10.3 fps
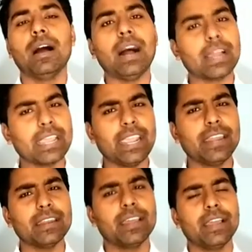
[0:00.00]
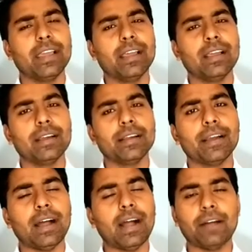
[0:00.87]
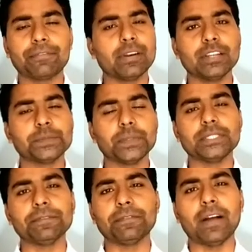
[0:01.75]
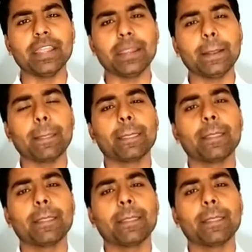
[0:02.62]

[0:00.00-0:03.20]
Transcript: Again, after specifying,